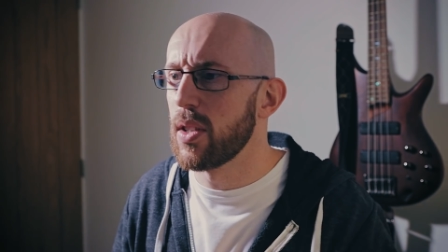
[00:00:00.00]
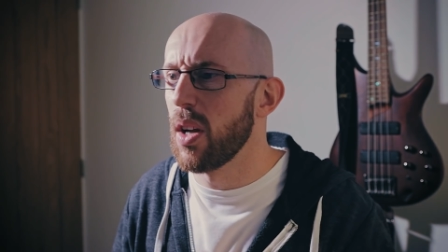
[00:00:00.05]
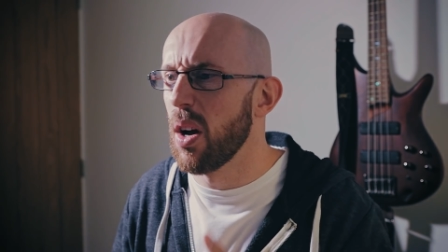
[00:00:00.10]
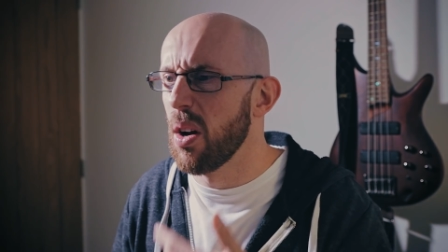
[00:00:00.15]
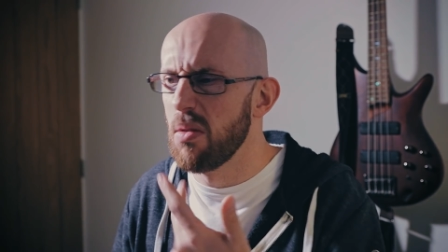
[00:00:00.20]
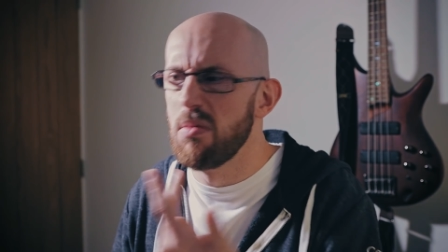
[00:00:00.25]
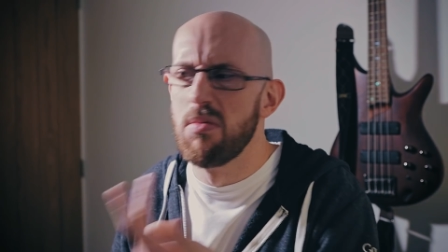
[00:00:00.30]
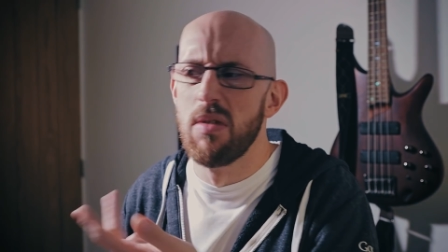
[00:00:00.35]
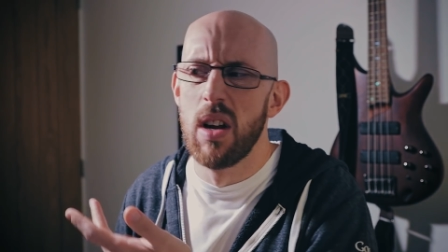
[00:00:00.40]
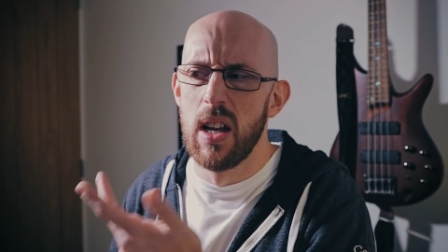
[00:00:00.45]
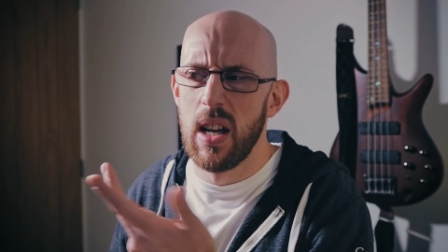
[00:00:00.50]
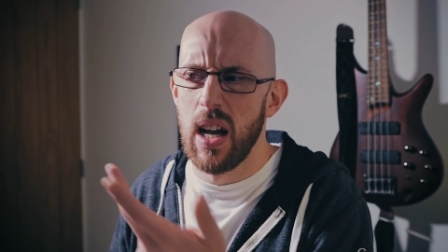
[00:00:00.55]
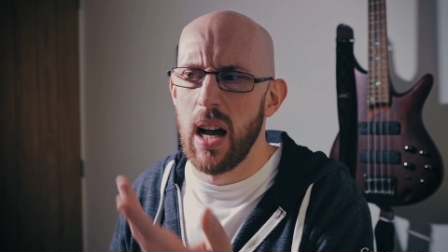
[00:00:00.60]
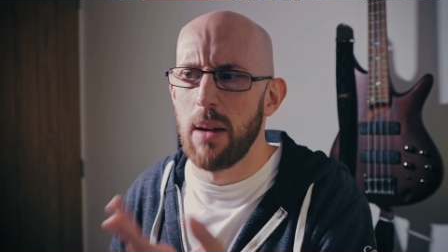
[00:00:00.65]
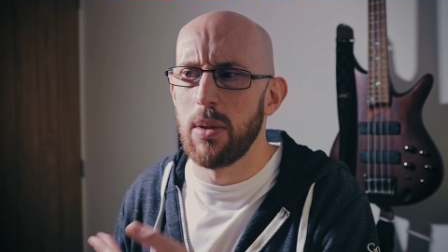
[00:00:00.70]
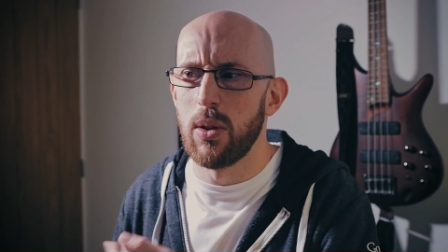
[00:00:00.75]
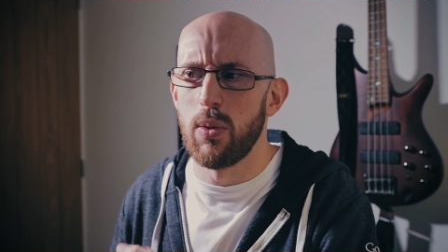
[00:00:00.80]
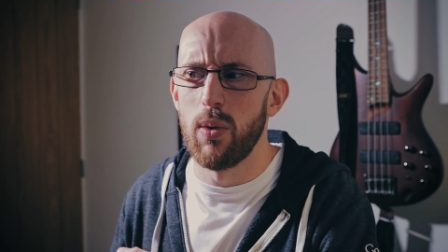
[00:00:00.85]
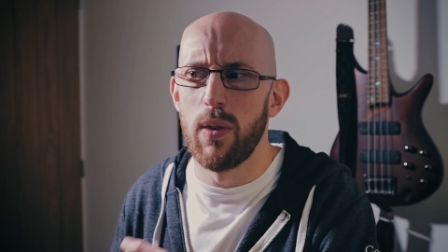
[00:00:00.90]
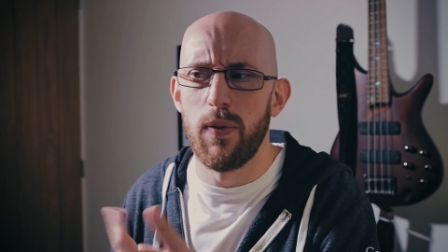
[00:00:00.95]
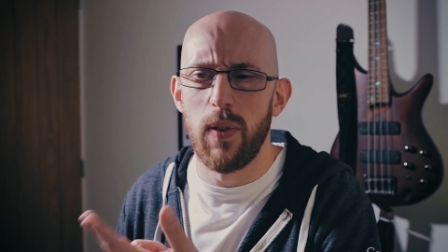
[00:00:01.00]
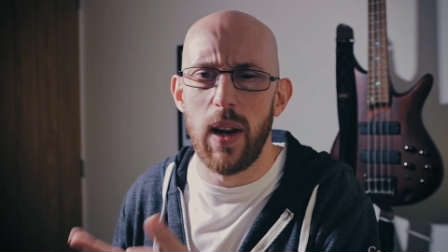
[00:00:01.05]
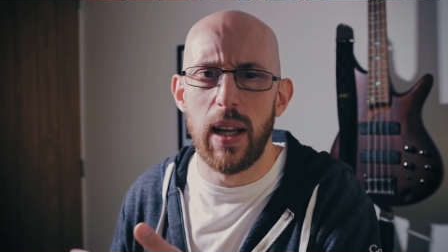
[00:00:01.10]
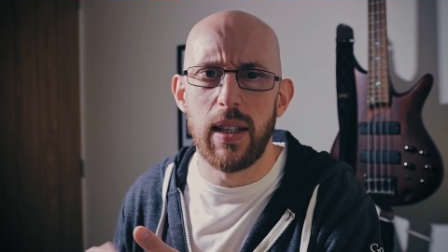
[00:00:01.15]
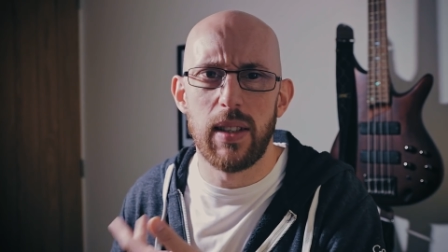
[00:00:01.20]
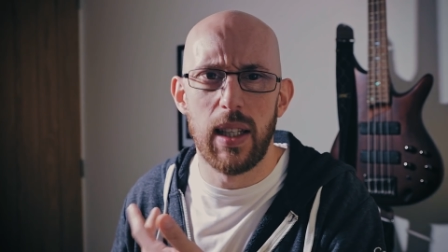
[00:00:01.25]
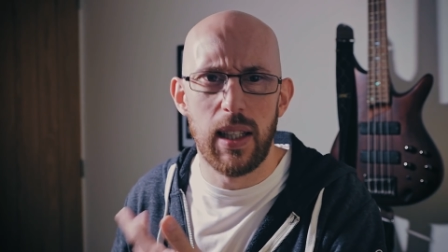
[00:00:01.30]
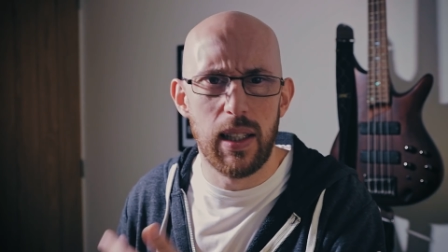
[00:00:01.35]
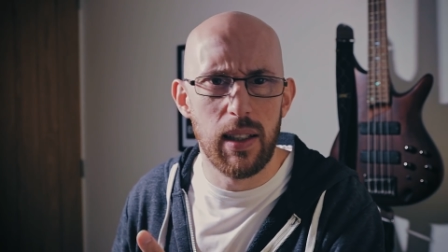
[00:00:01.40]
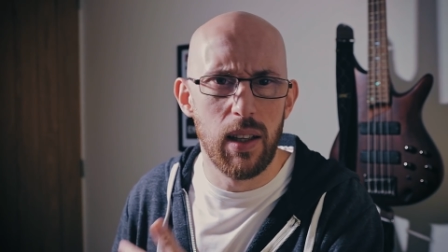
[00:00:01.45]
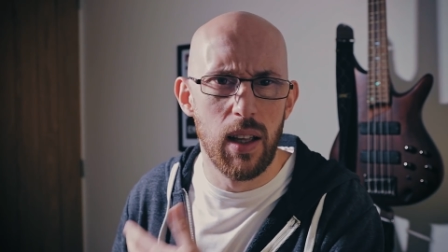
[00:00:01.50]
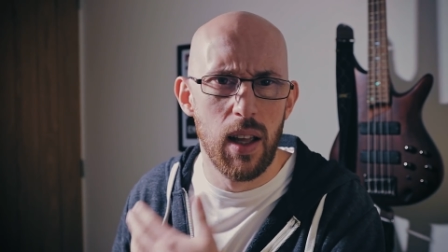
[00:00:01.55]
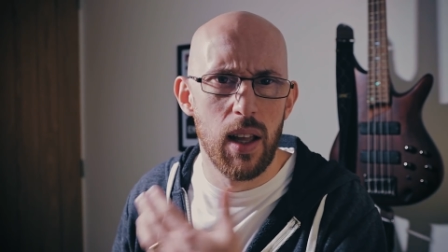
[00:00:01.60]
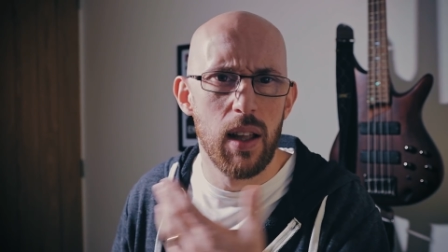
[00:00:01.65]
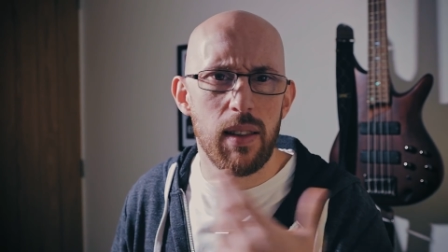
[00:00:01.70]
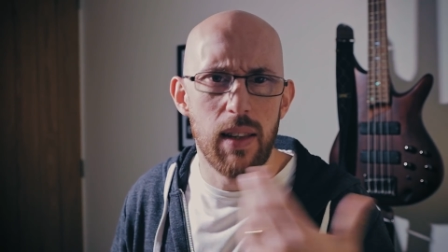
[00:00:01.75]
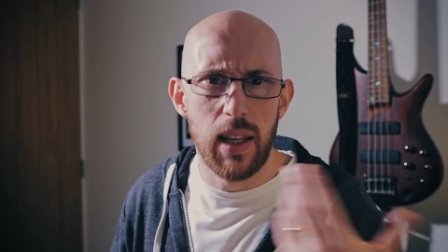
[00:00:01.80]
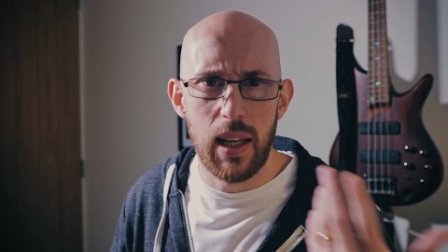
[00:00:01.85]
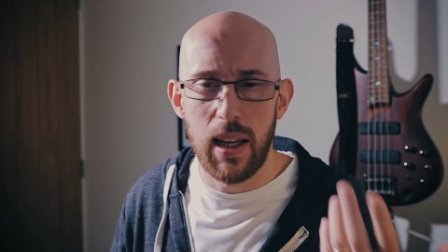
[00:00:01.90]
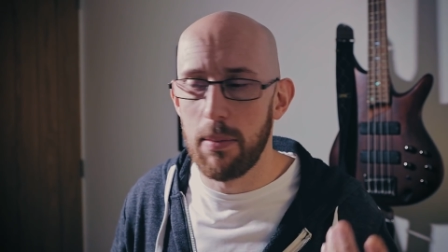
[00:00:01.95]
So I'm just reflecting
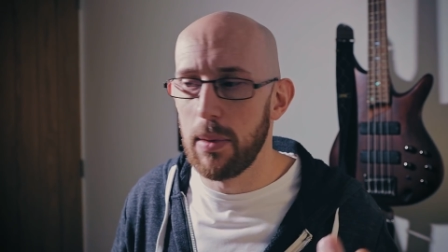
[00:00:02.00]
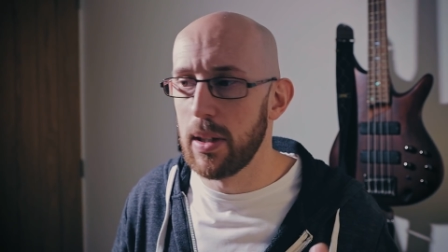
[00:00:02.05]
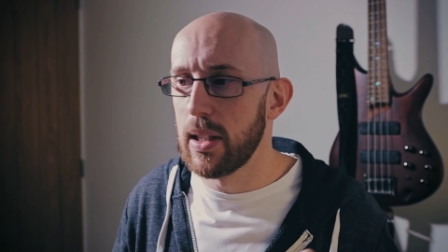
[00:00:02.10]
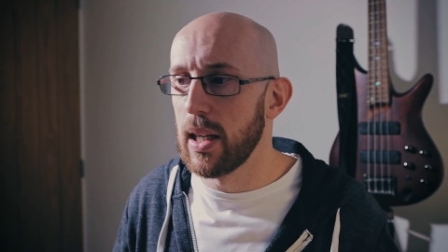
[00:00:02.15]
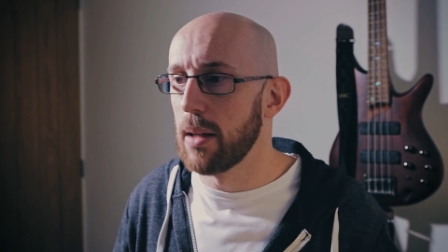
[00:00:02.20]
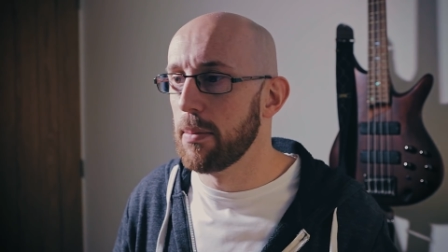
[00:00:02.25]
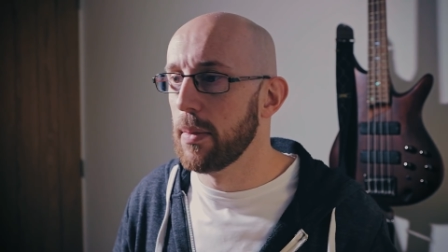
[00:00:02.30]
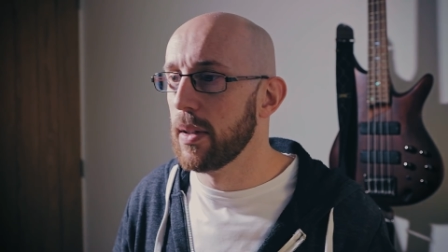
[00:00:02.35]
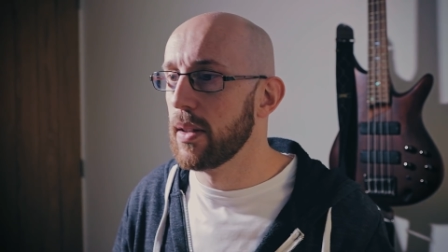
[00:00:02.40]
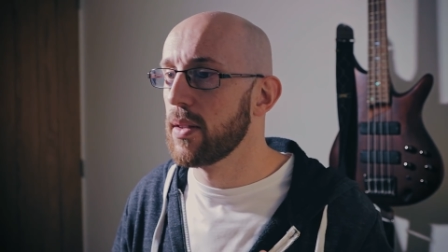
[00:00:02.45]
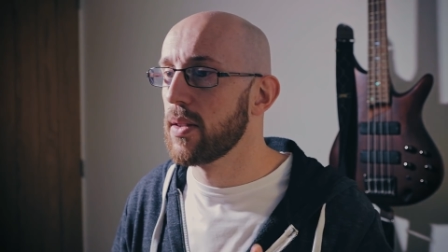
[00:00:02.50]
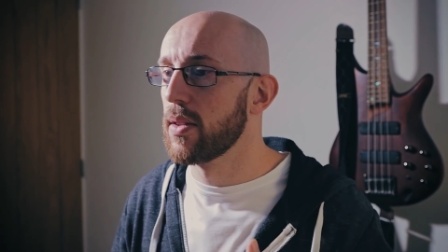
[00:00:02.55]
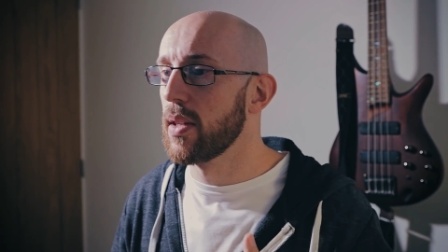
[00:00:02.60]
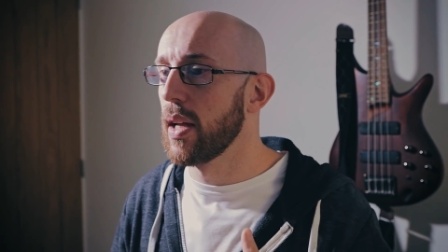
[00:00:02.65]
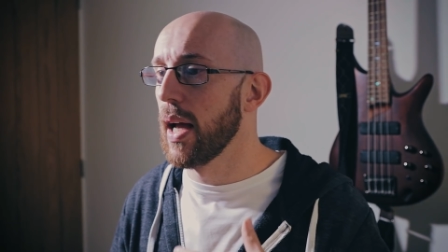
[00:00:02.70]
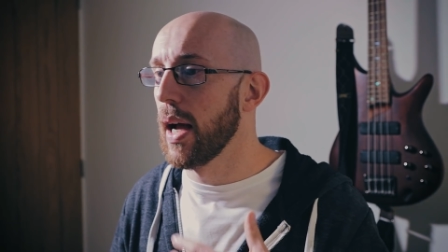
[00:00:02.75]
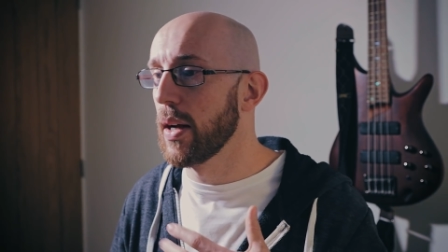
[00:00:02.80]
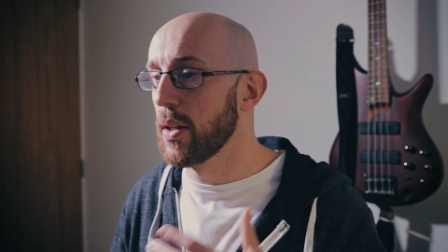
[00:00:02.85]
the image element's